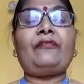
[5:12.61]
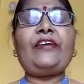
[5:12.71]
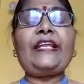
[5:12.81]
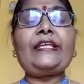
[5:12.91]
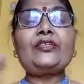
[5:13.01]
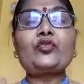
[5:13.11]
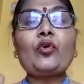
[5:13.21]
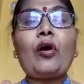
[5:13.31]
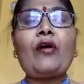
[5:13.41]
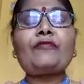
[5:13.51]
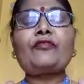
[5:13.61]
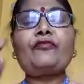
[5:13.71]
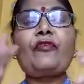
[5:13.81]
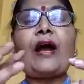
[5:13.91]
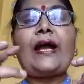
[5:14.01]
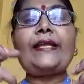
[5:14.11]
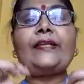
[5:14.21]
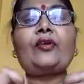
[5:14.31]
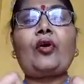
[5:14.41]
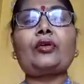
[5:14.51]
Very soft,
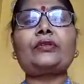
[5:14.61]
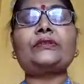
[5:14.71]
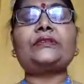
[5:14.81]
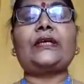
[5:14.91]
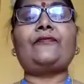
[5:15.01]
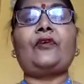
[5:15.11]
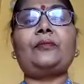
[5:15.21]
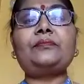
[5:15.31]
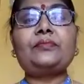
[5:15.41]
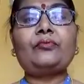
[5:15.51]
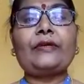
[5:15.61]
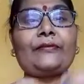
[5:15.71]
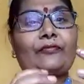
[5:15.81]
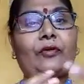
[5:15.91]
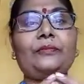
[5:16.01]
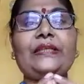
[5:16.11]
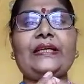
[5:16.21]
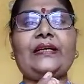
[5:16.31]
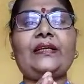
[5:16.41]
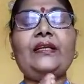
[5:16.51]
fine cottons were formed
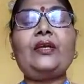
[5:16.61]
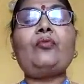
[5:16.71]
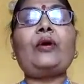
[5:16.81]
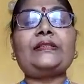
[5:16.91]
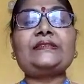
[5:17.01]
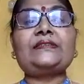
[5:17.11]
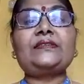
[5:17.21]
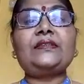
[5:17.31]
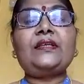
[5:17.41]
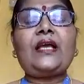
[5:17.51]
there once.